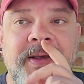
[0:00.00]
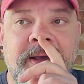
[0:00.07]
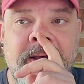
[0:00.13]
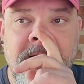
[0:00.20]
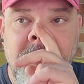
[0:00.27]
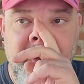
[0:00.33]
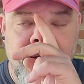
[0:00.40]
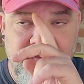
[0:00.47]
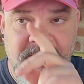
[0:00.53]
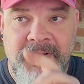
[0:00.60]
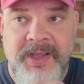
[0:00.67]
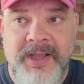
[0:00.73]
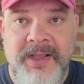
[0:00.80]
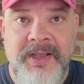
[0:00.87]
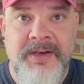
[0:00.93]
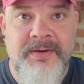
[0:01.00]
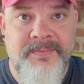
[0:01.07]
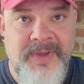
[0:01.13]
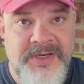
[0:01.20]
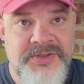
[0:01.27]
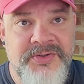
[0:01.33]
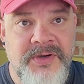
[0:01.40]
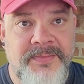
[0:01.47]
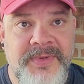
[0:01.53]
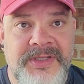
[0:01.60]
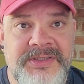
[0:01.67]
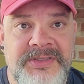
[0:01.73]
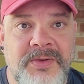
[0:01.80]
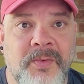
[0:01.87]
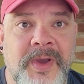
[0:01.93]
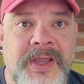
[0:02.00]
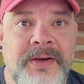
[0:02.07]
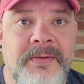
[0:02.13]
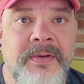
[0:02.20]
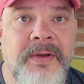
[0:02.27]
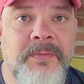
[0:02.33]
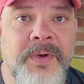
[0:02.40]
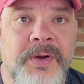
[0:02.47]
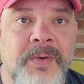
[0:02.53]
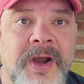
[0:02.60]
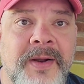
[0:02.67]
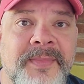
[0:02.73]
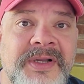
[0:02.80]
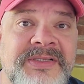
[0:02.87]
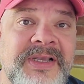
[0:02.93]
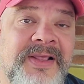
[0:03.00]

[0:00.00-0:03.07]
and make sure it meets the weight requirements,